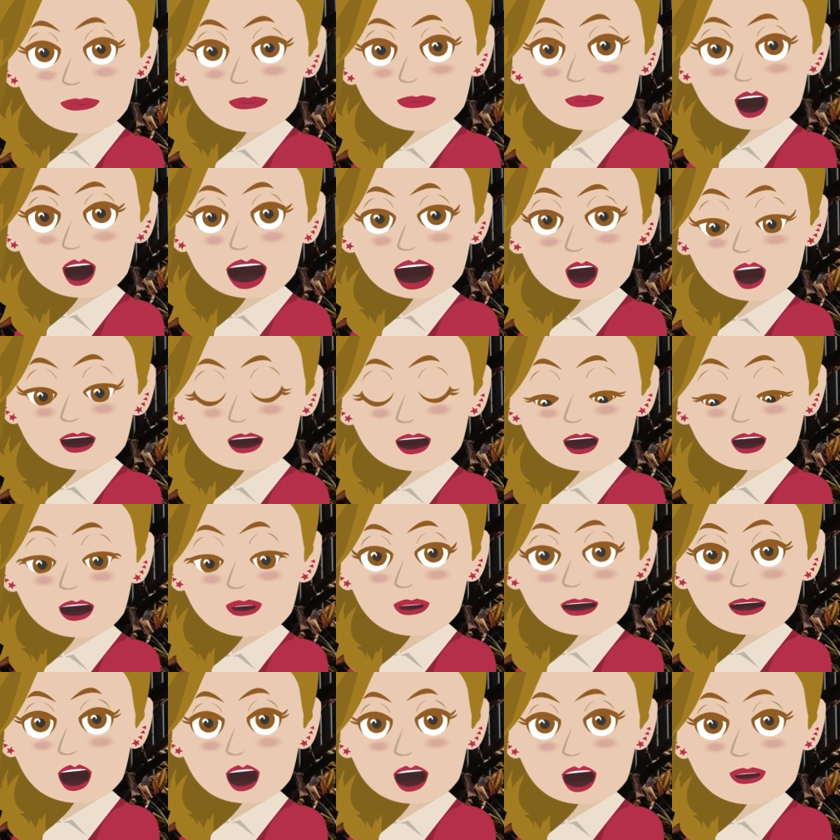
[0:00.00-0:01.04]
they're
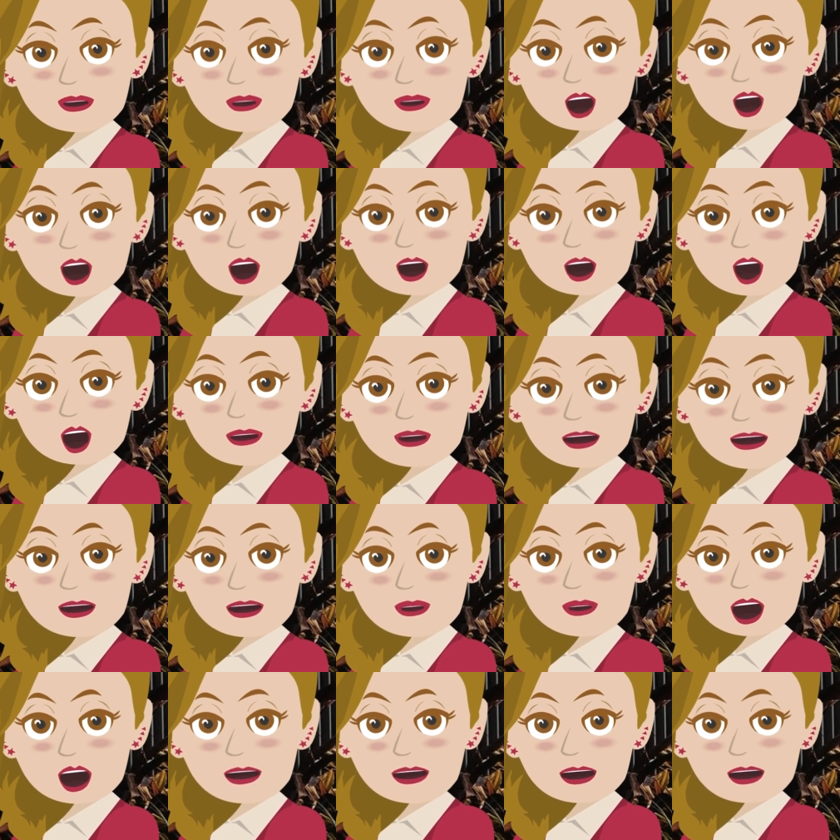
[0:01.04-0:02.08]
just not being able to
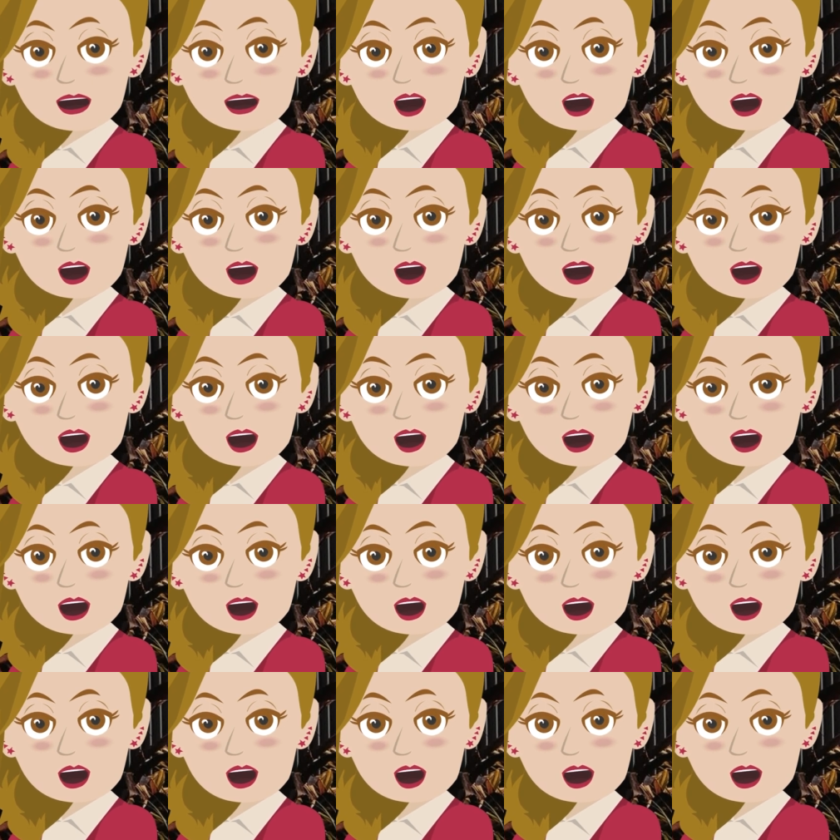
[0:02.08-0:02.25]
figure